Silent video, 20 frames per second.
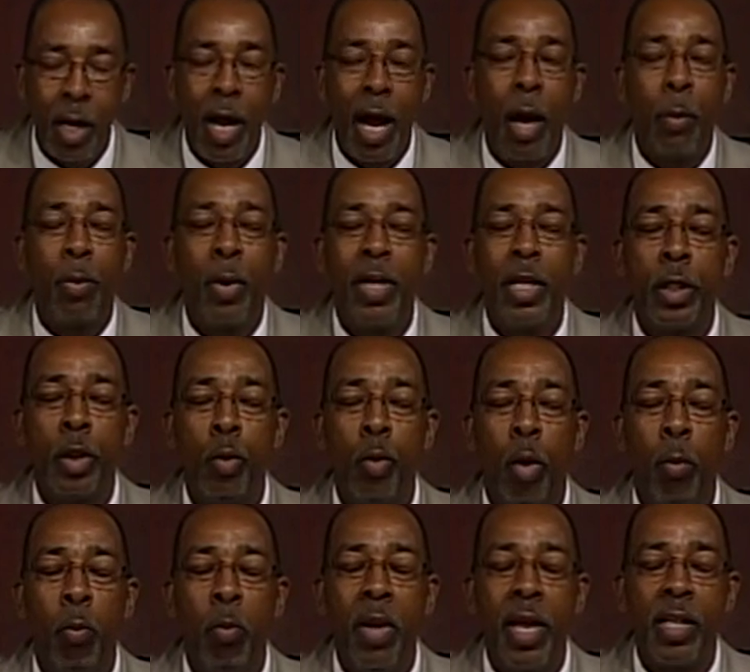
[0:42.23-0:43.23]
I pray that you
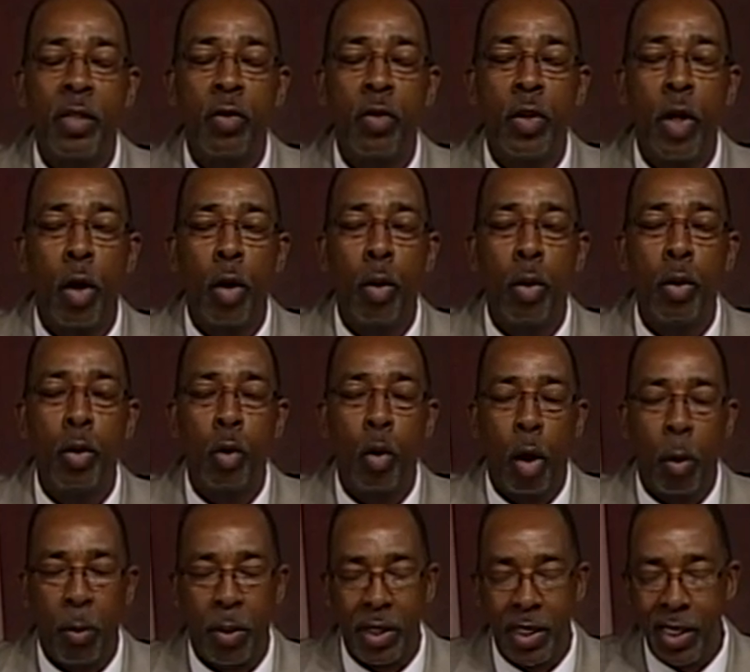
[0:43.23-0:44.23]
will bless those who
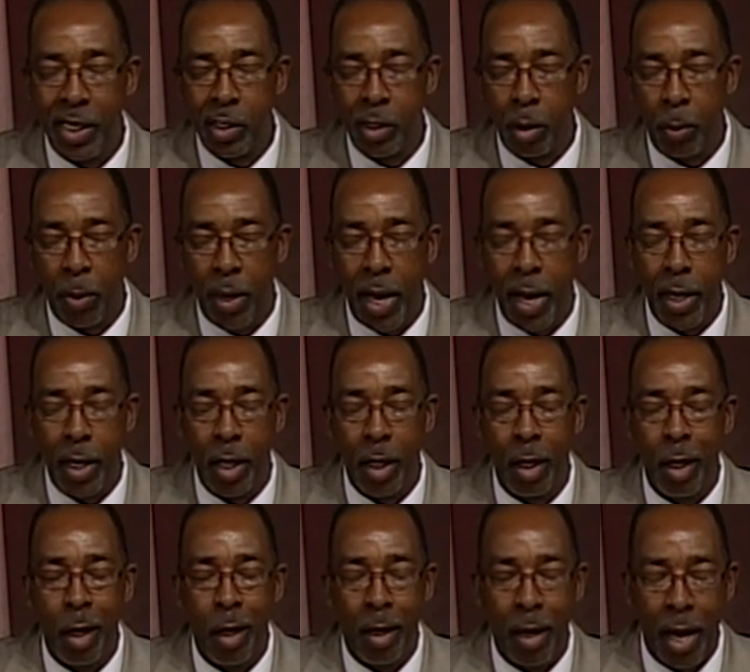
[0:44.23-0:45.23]
are participating
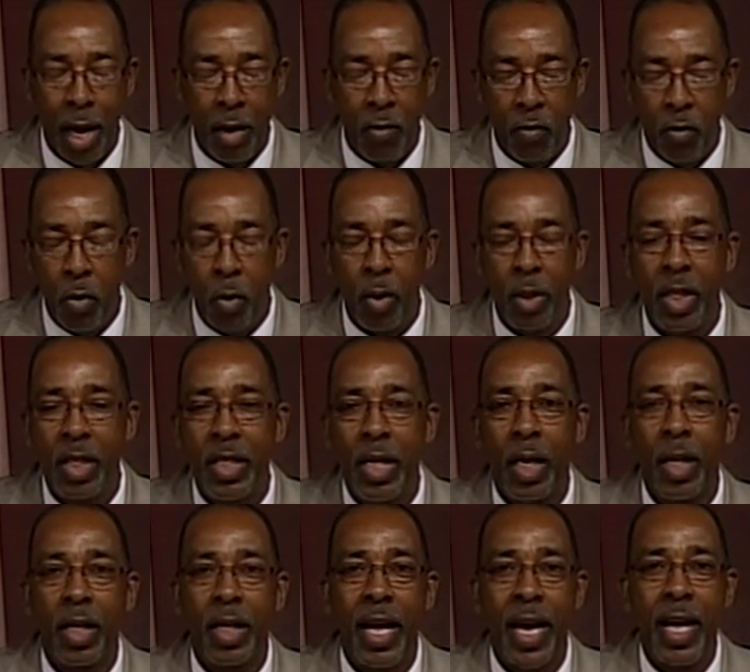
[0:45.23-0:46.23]
and viewing the
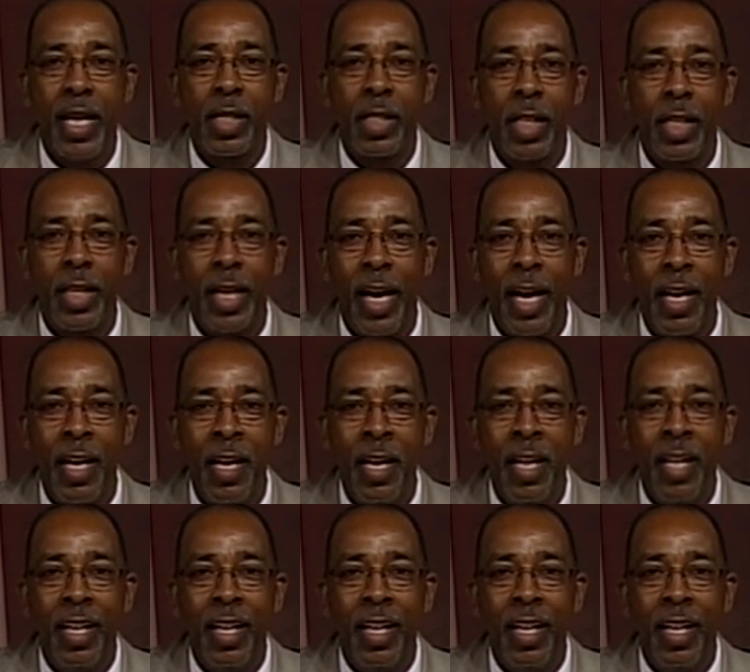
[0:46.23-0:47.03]
telecast today.